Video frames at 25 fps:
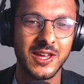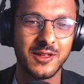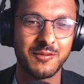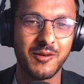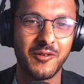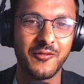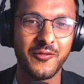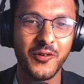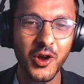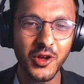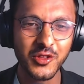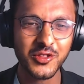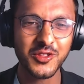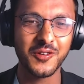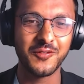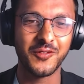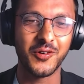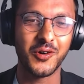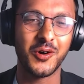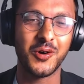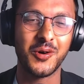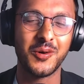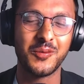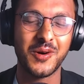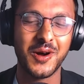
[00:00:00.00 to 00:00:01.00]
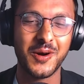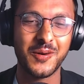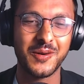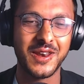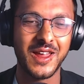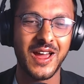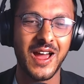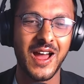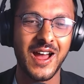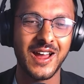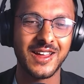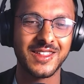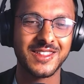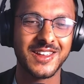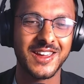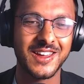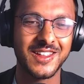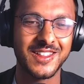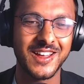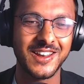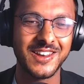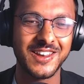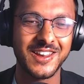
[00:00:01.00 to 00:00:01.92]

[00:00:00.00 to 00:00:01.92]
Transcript: But first of all, what I want to ask is,